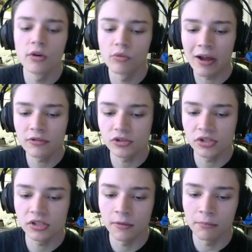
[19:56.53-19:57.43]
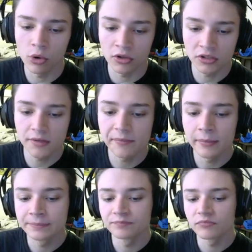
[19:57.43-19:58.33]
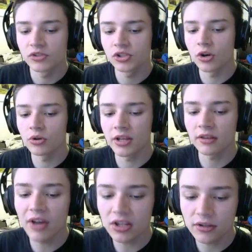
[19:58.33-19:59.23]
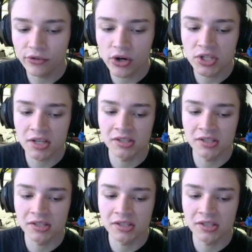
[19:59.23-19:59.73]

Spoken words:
Rounds are still important. So, like, the fact that Faritech is